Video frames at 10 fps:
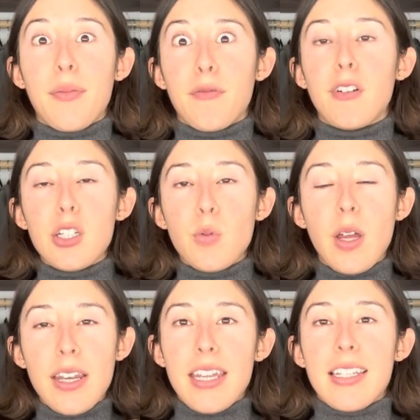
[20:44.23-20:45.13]
first
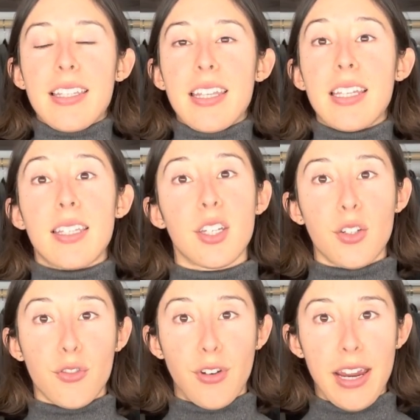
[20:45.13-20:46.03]
one is this
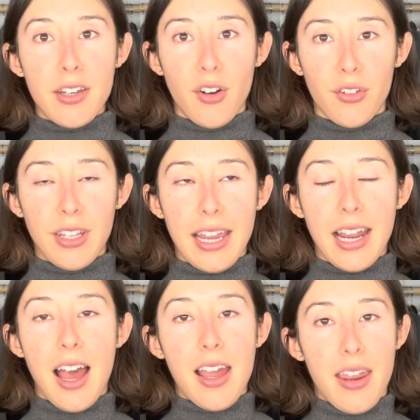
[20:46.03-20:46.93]
gray turtleneck.
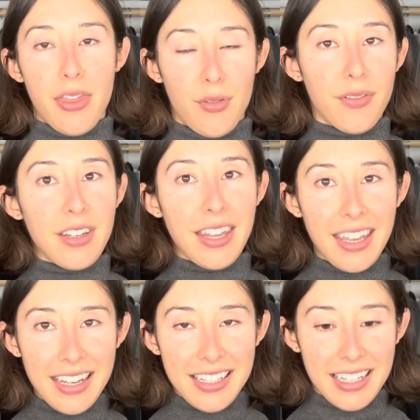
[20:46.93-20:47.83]
I thrifted
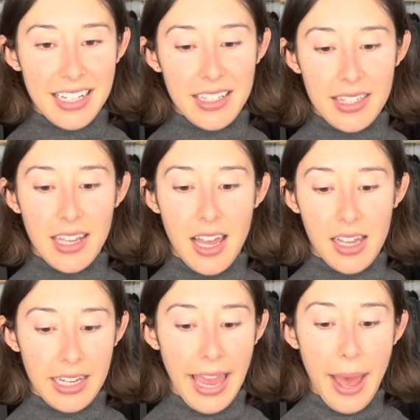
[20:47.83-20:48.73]
this. It's a
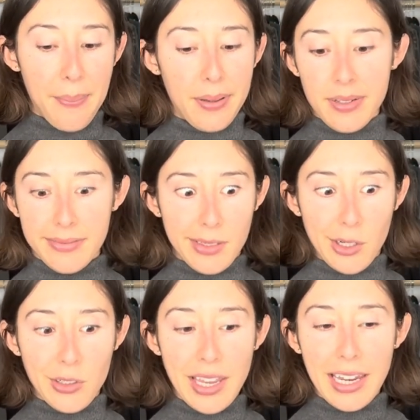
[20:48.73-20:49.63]
Gap
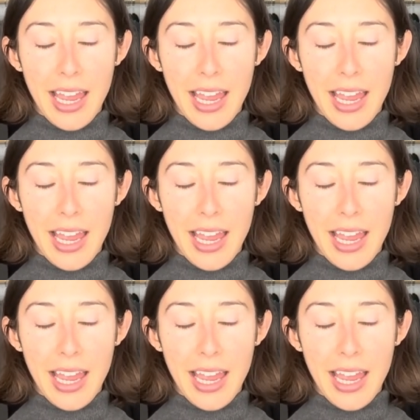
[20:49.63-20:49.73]
turtleneck.